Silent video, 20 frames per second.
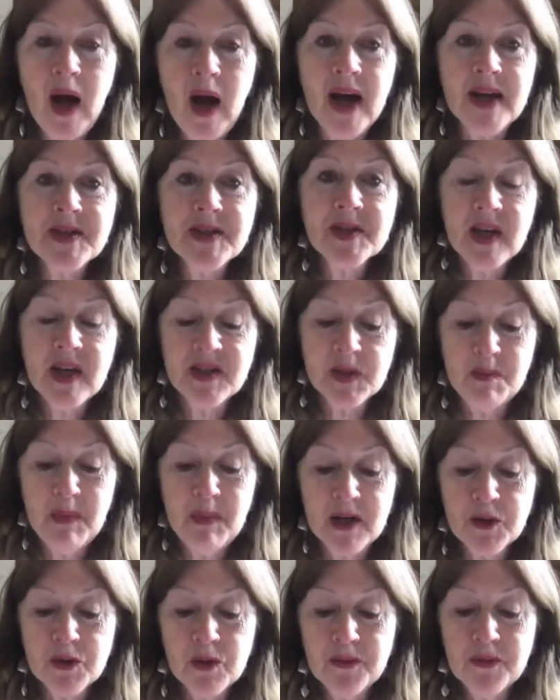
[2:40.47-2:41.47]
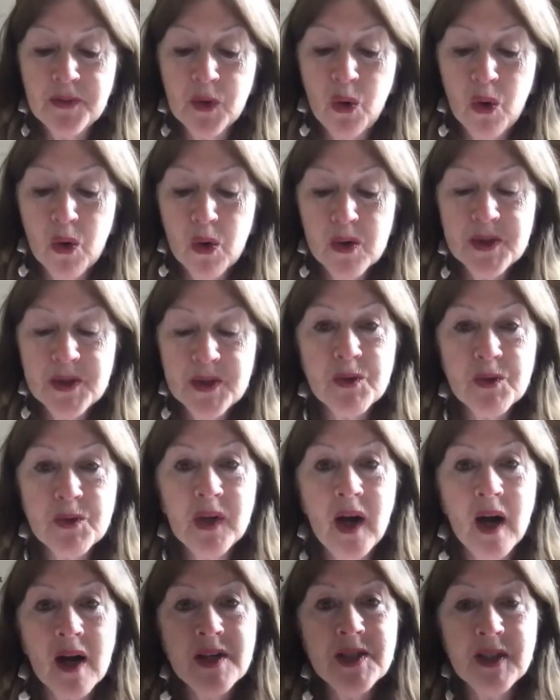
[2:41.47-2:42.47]
ask as a matter of course
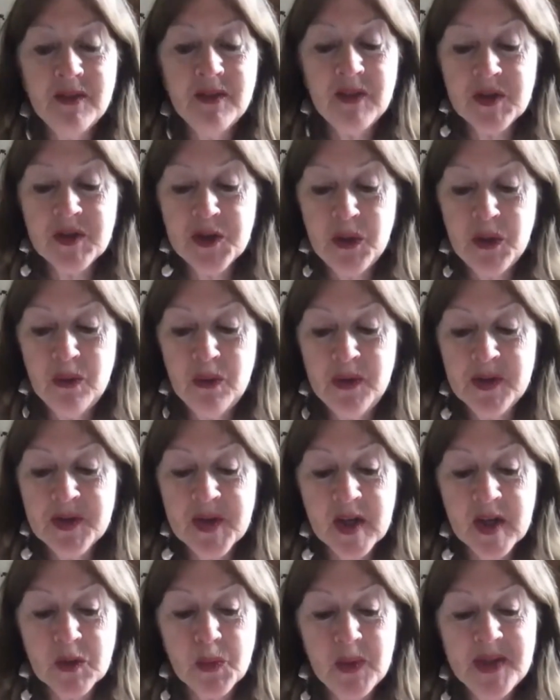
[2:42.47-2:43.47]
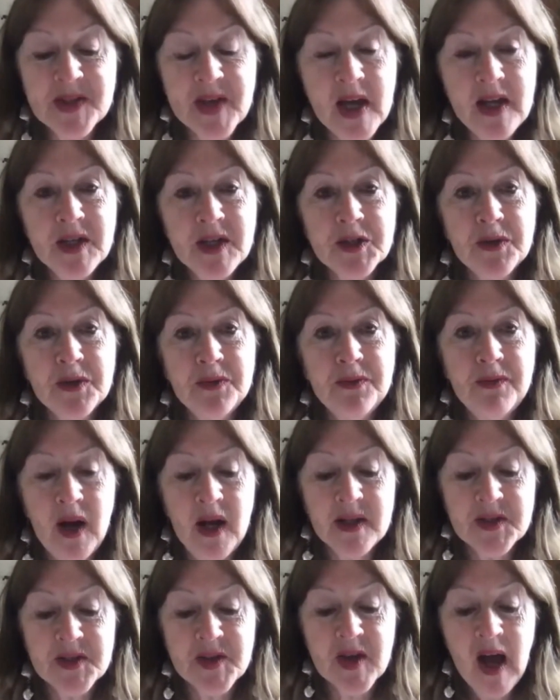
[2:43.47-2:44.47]
regarding the students that we send to
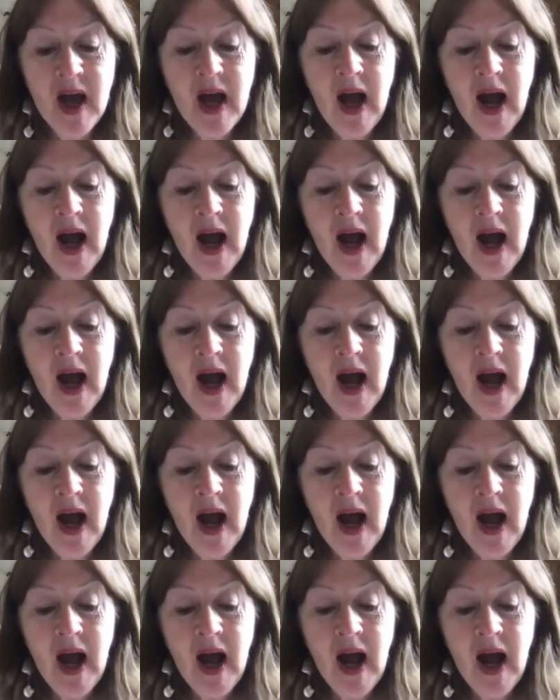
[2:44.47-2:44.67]
France